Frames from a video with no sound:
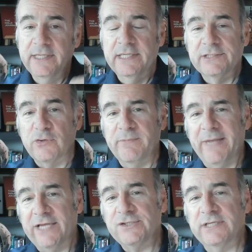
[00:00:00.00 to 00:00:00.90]
So
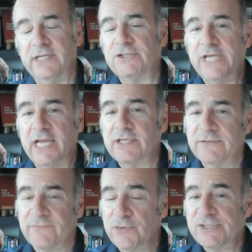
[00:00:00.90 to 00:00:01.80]
imagine a chat
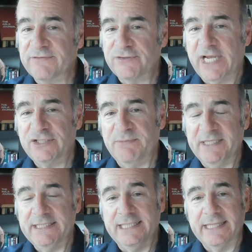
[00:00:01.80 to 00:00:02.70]
version of
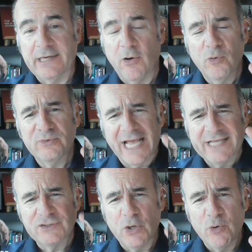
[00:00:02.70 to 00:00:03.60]
ChatGPT that own,
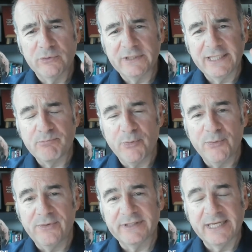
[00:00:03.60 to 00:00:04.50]
has only
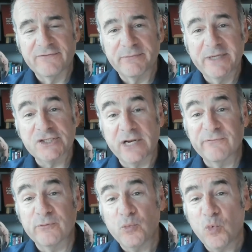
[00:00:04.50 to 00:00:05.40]
pulled information out
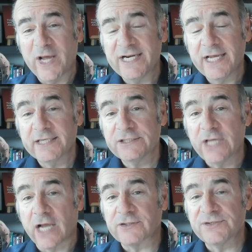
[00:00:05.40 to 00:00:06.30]
of one
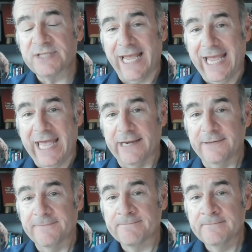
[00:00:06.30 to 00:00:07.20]
doctor's head
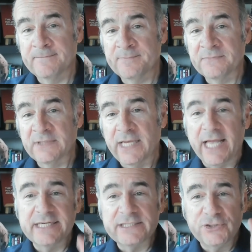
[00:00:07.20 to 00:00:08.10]

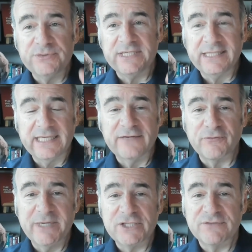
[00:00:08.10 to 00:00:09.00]
and is using the
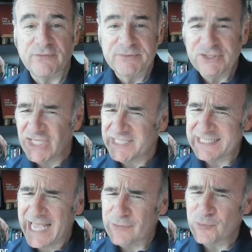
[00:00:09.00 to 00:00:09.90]
information from just
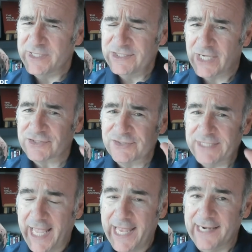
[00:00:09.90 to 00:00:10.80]
that one doctor's
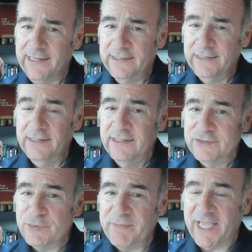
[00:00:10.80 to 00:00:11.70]
head
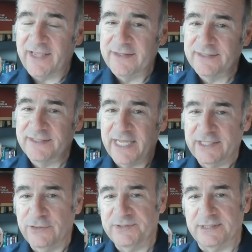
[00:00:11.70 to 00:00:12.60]
to make the
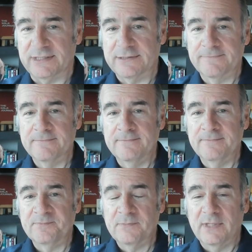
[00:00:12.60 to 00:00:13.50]
diagnosis.
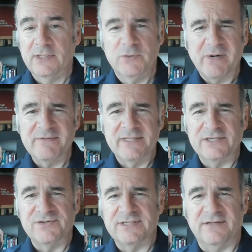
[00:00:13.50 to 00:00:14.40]
You probably think
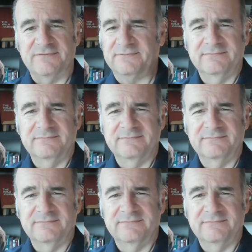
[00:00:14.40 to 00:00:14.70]
to yourself,